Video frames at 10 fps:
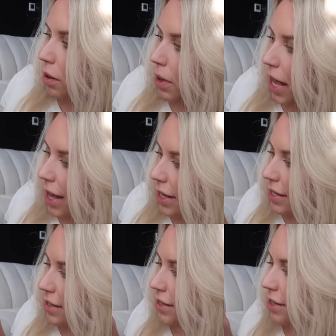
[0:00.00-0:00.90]
number
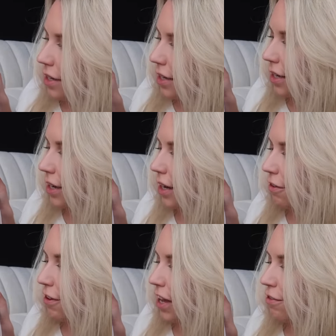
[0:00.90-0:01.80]
eight? A
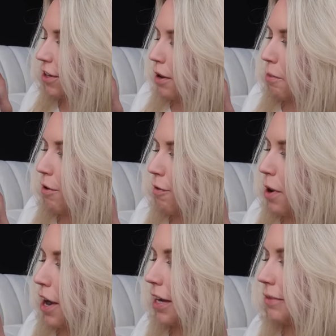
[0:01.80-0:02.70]
favorite number of
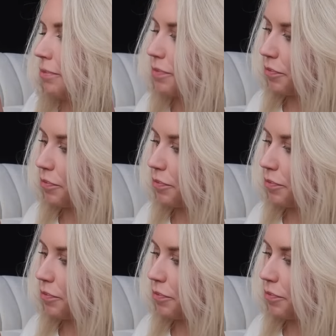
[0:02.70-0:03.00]
mine.